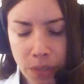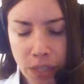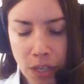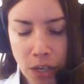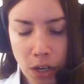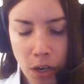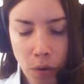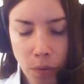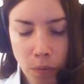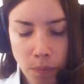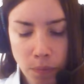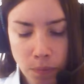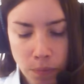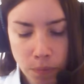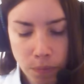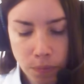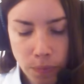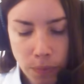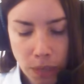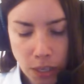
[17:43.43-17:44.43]
you know,
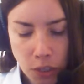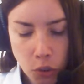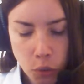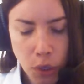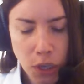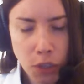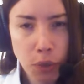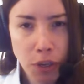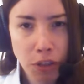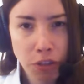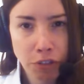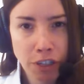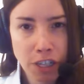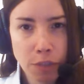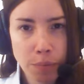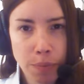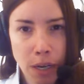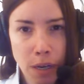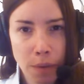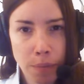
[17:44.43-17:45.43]
2023
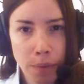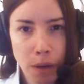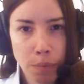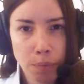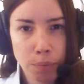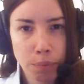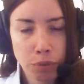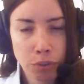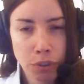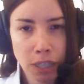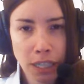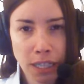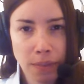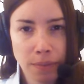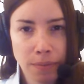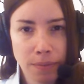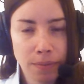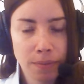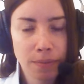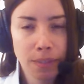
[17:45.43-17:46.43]
has been a
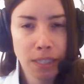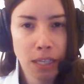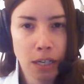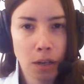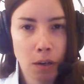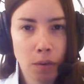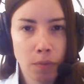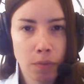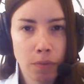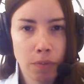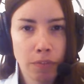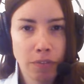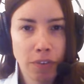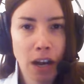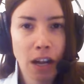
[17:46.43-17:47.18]
pretty, you know,